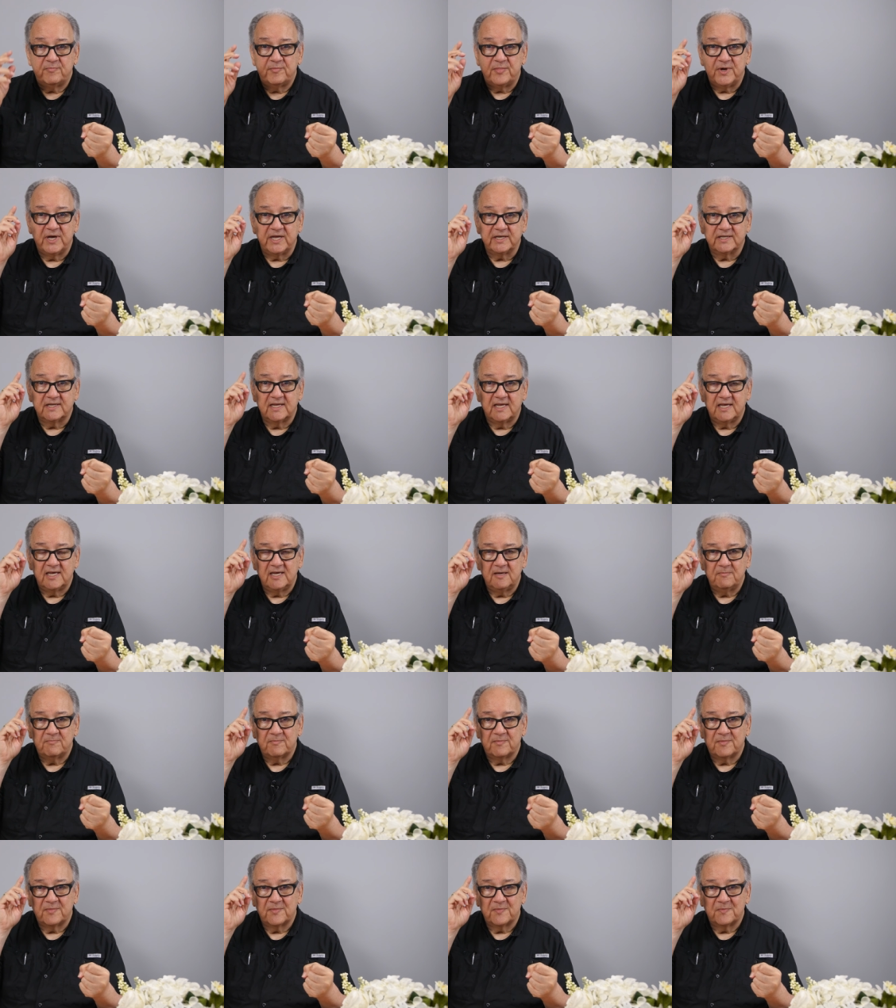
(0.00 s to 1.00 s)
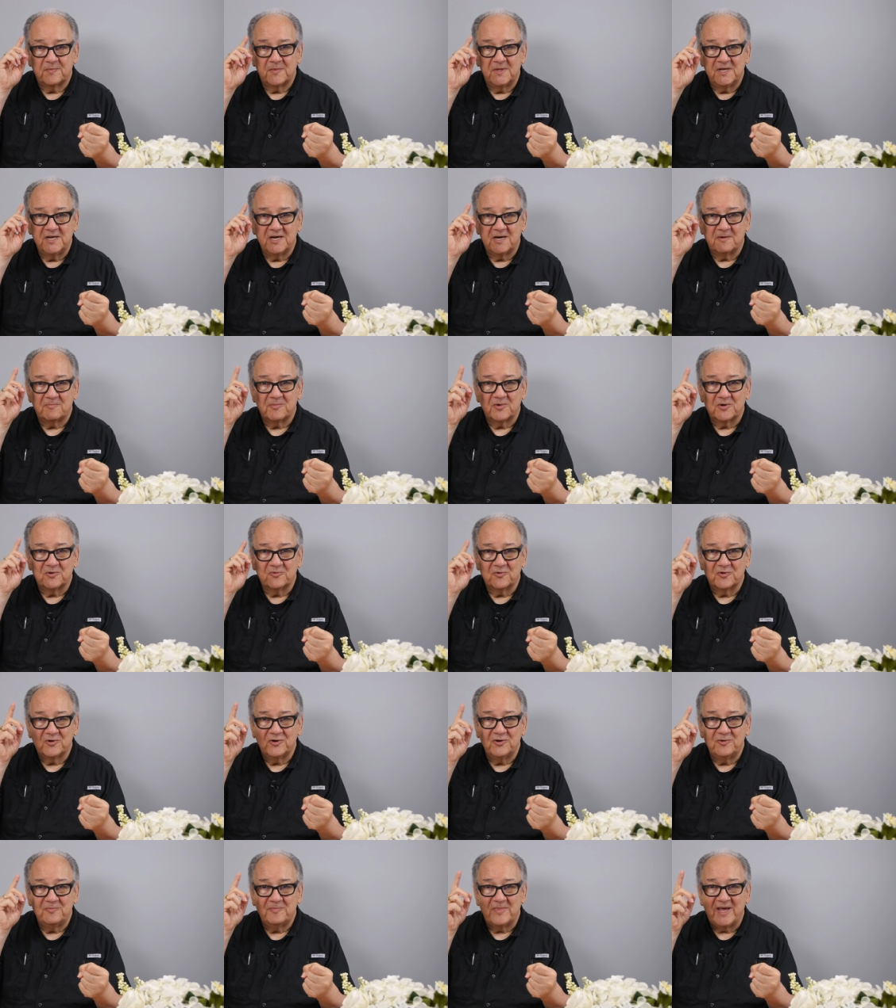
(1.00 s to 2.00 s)
but keep the upper
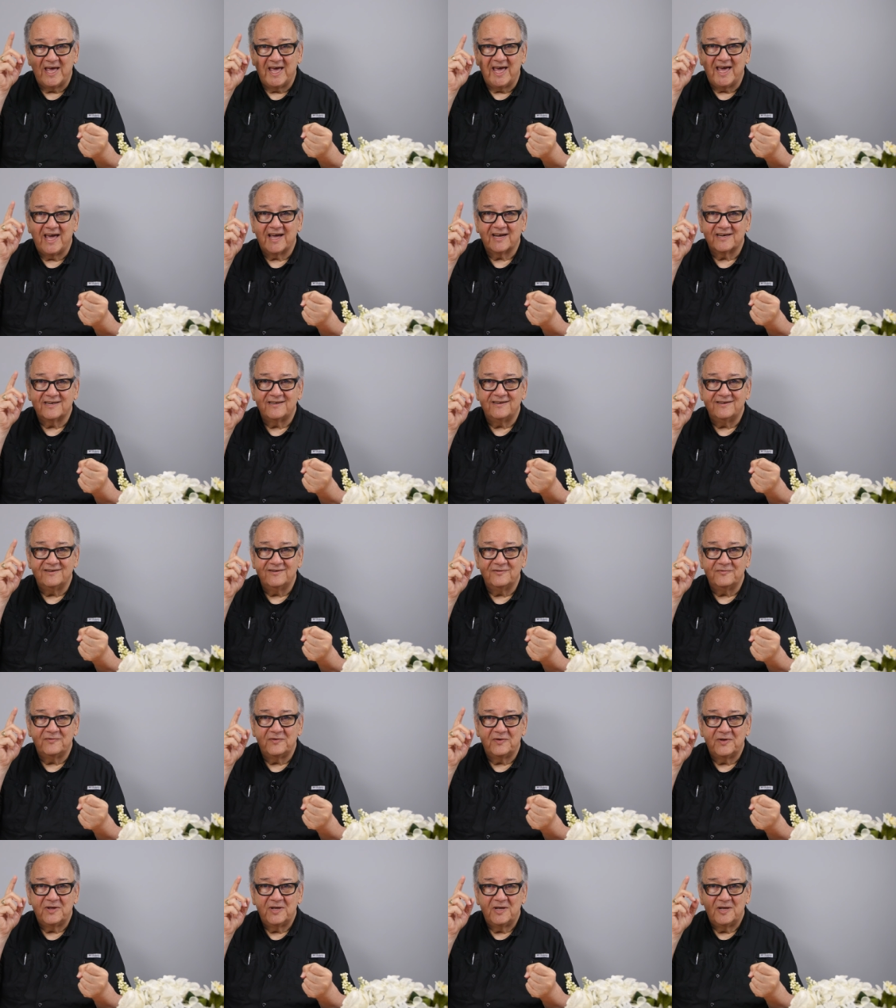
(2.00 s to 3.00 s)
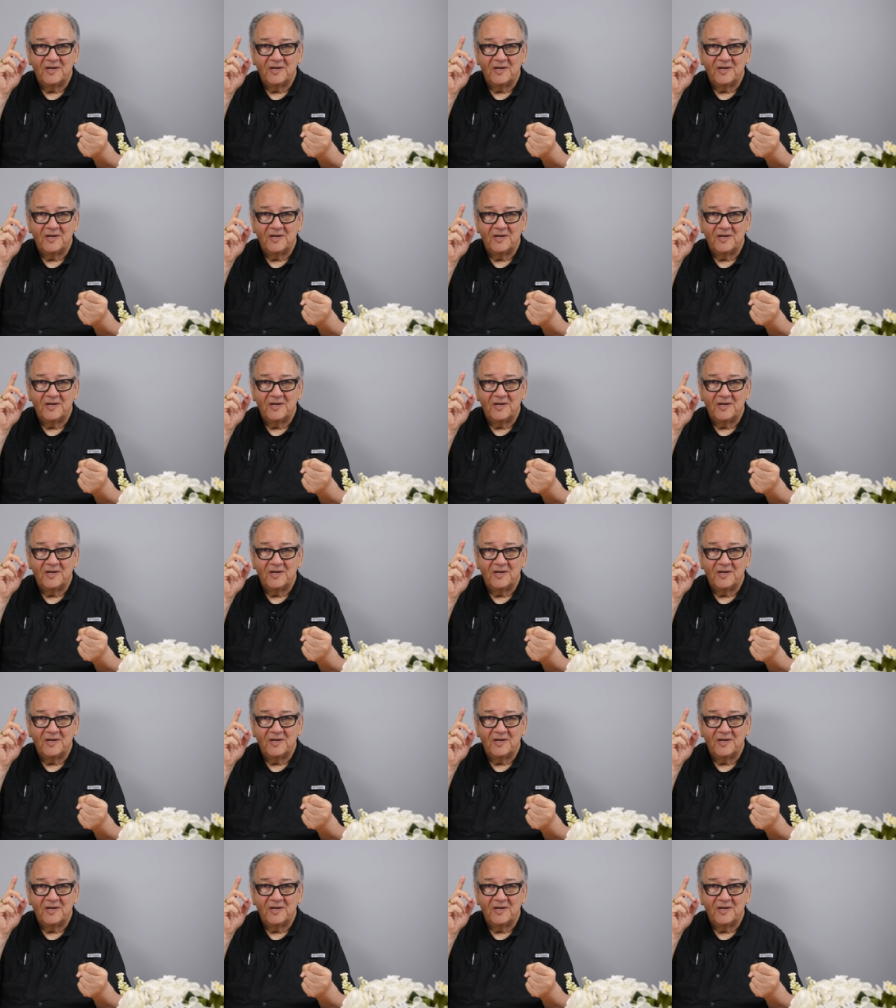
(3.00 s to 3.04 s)
room active